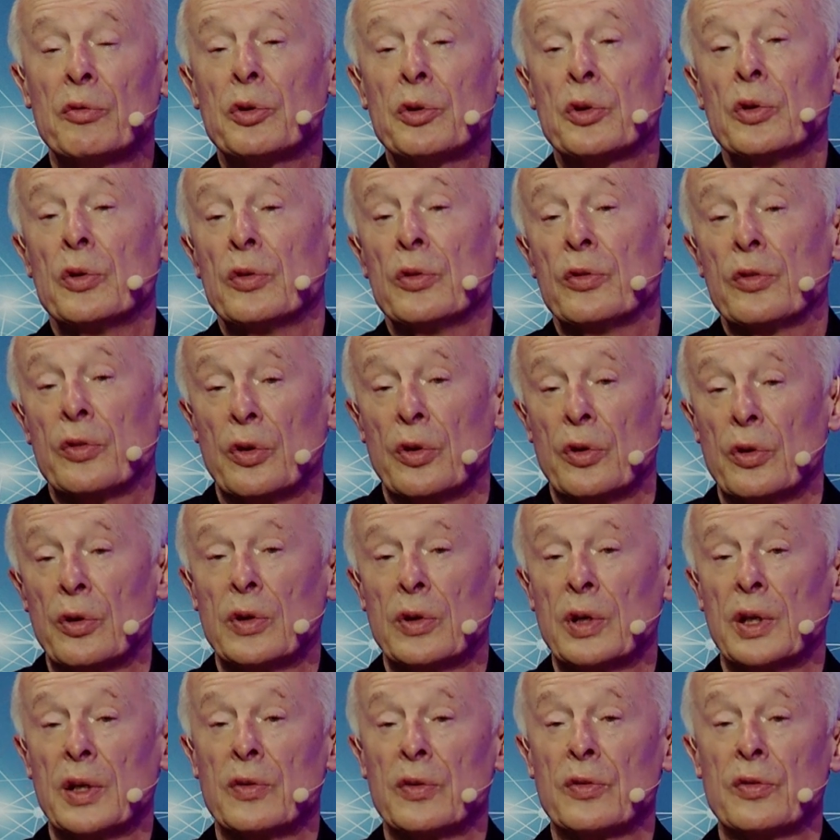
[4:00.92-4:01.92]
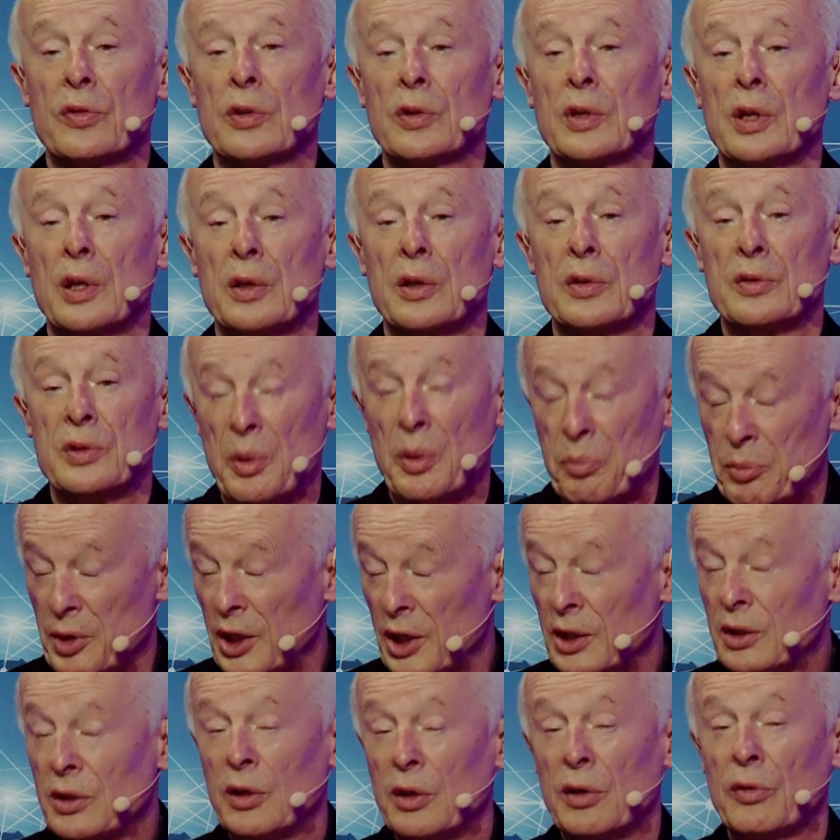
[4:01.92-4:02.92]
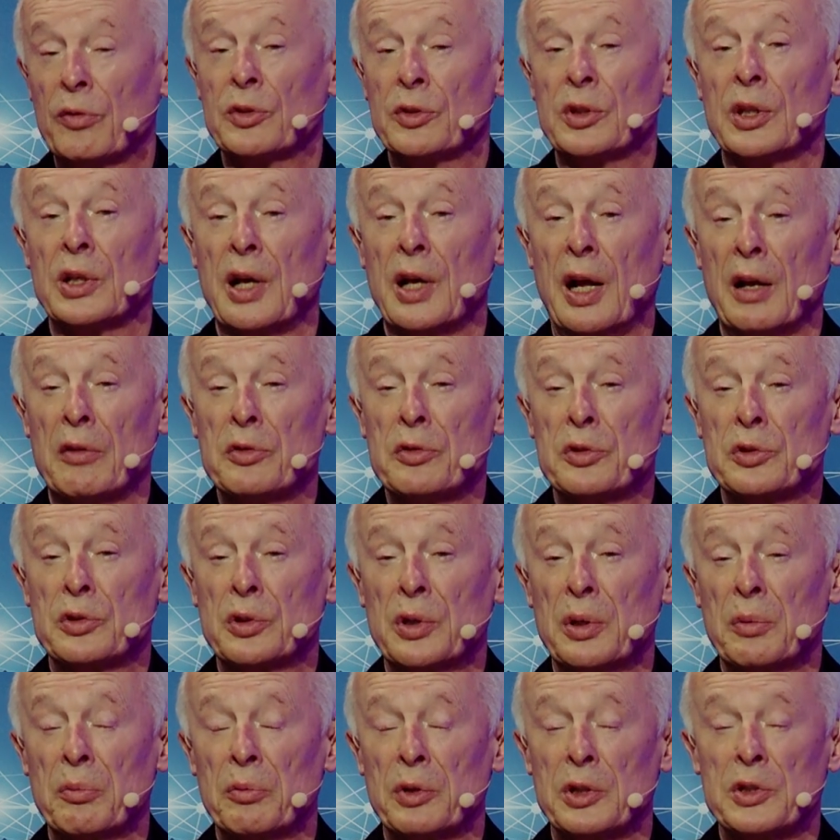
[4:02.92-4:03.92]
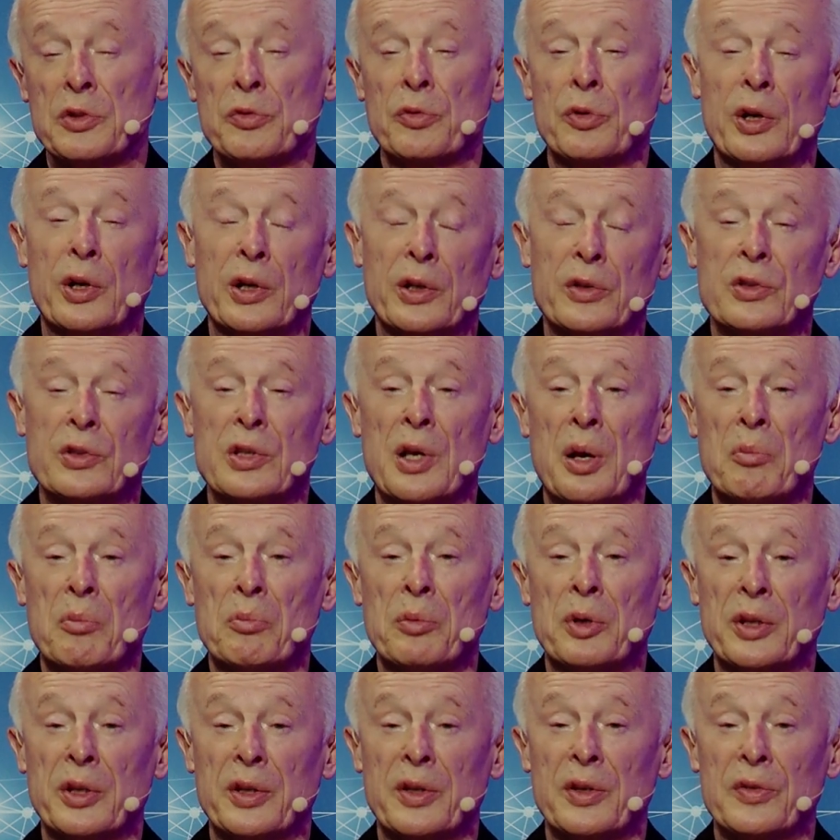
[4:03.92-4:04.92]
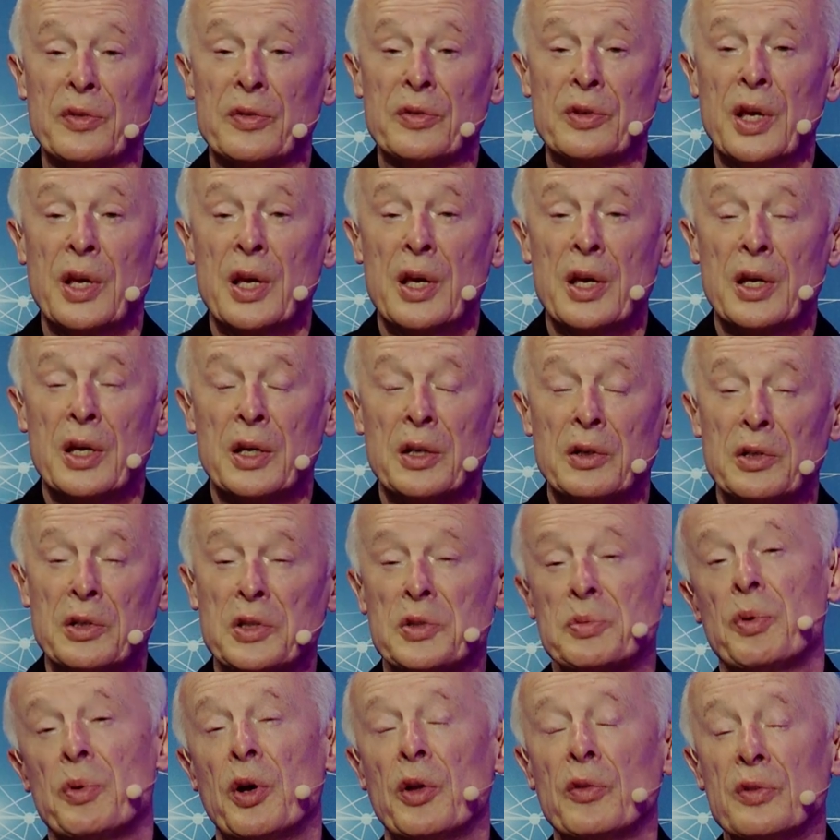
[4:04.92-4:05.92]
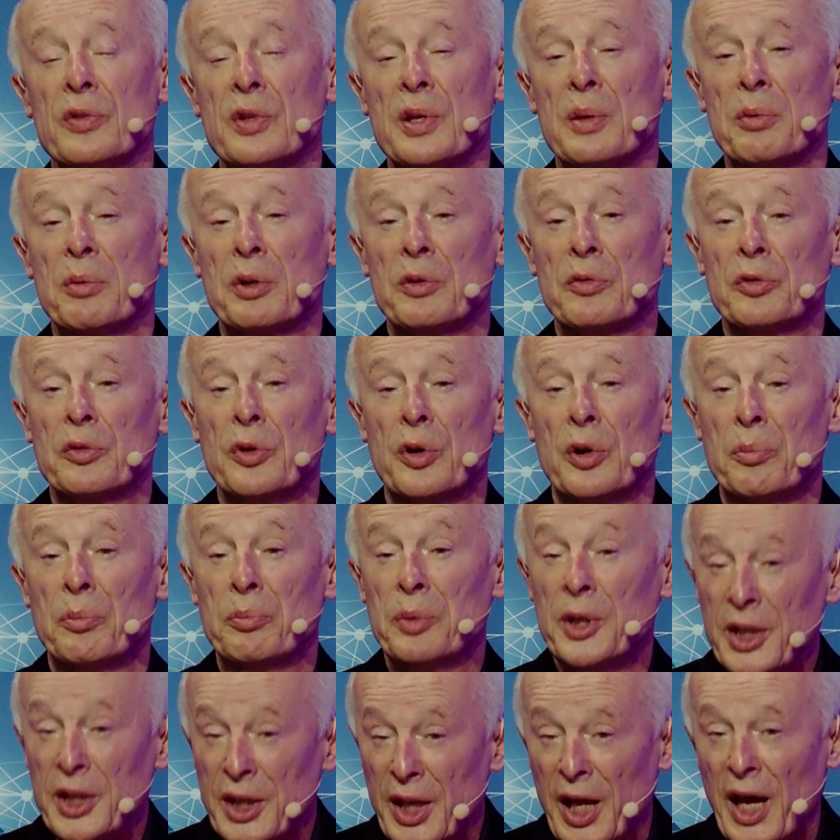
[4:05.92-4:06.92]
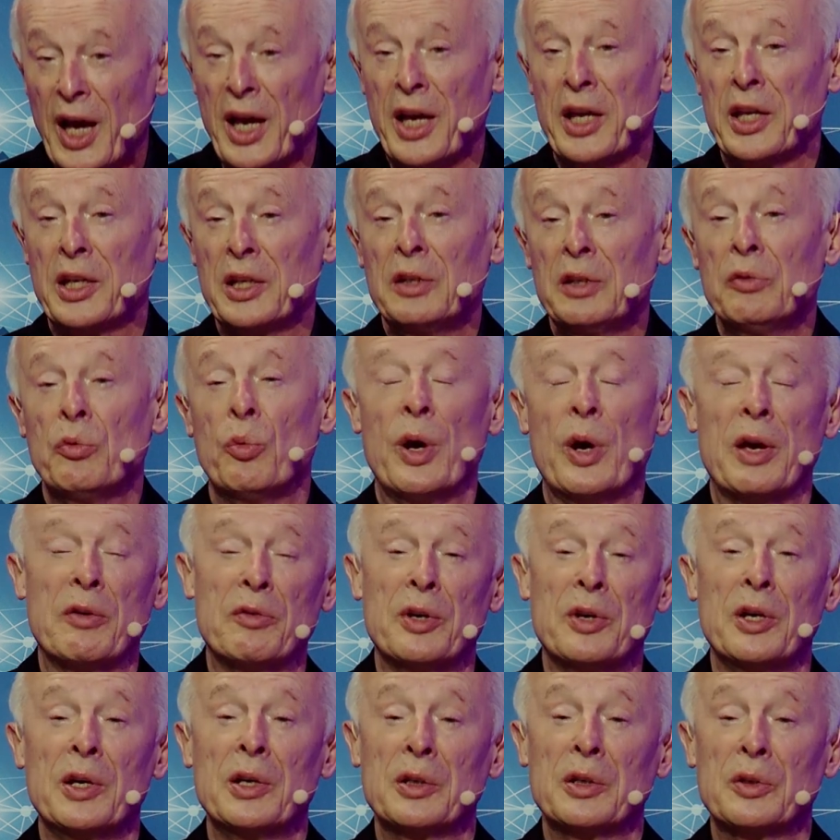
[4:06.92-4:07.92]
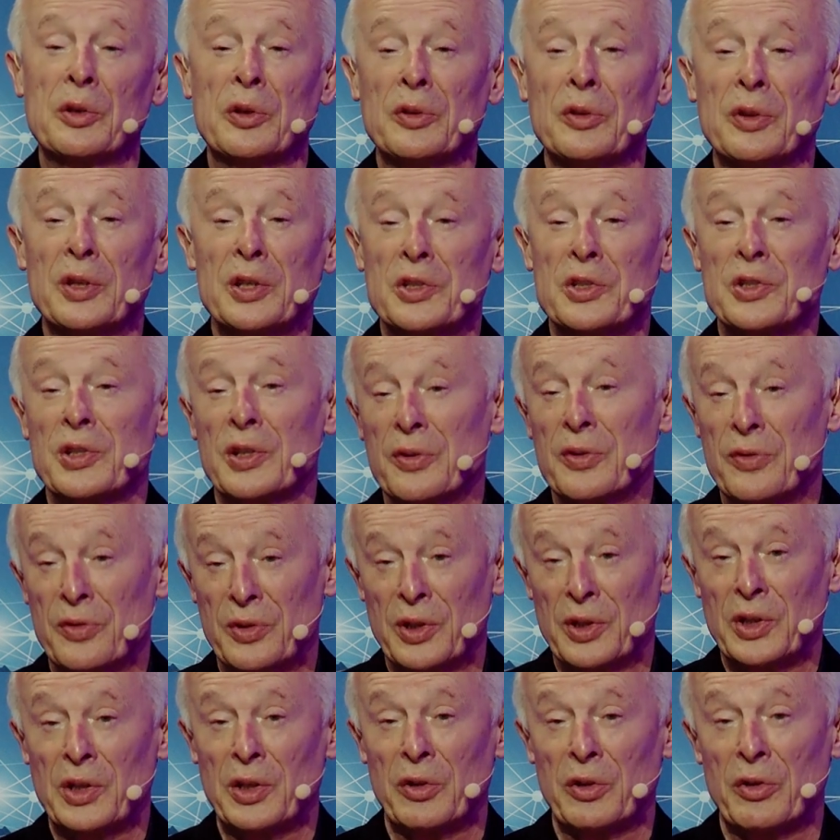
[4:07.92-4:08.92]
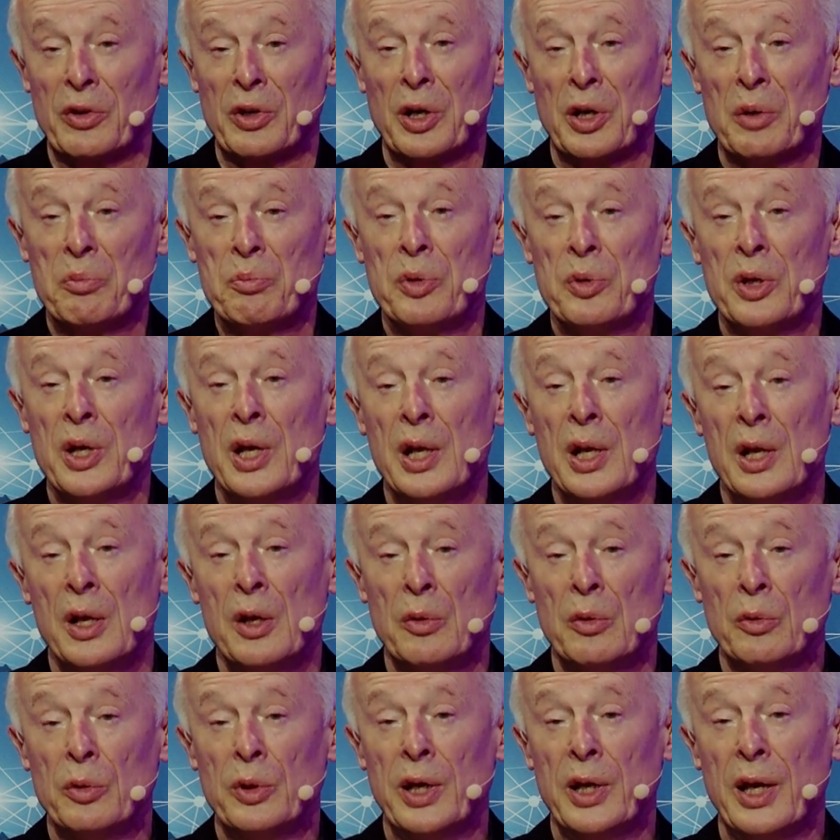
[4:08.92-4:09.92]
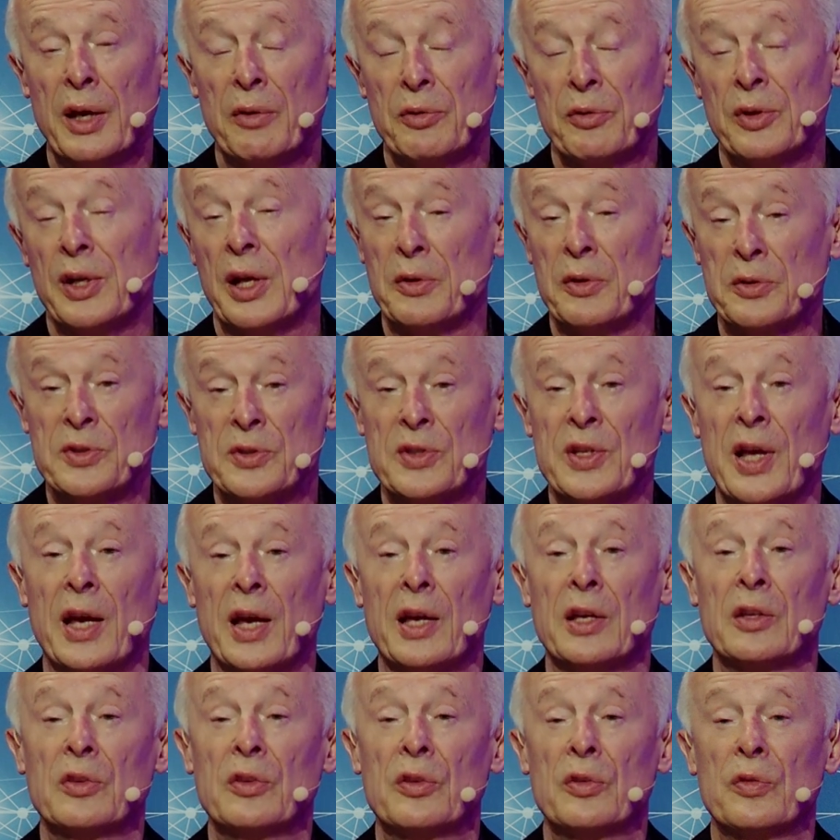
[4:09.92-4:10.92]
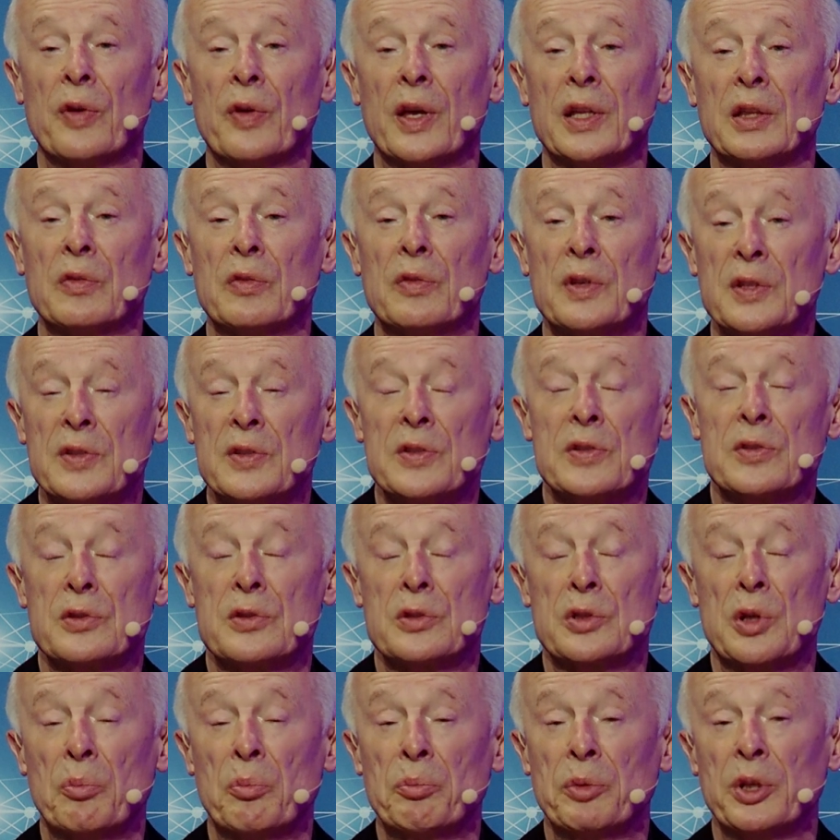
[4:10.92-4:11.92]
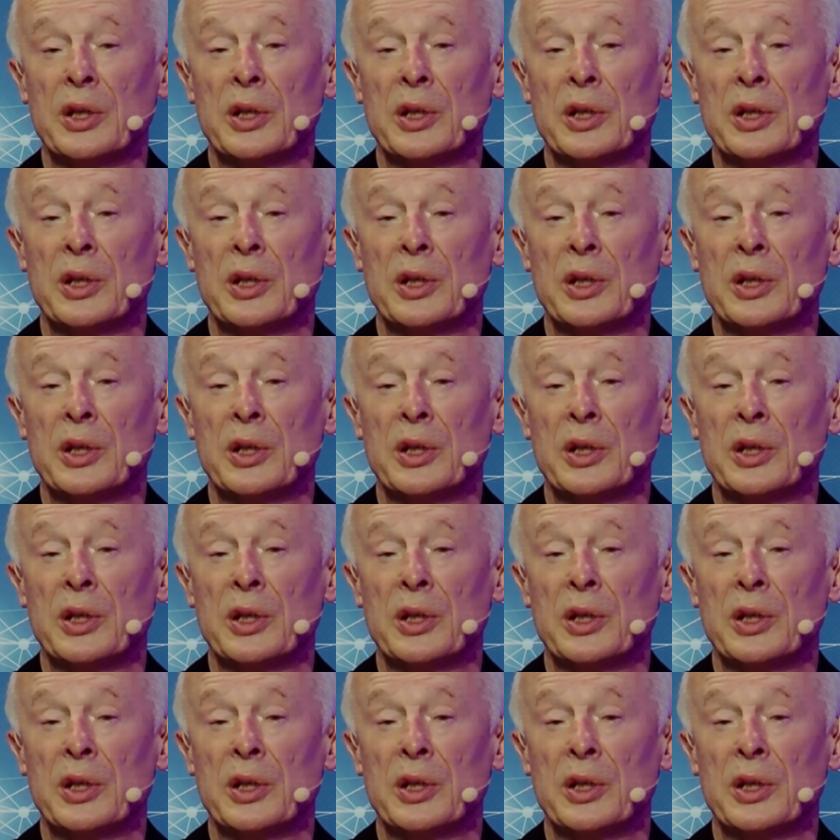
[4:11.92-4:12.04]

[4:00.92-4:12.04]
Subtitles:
of concern is the stability of the Gulf Stream, which, for example, is responsible for benign weather conditions in Europe. We have now signs that this is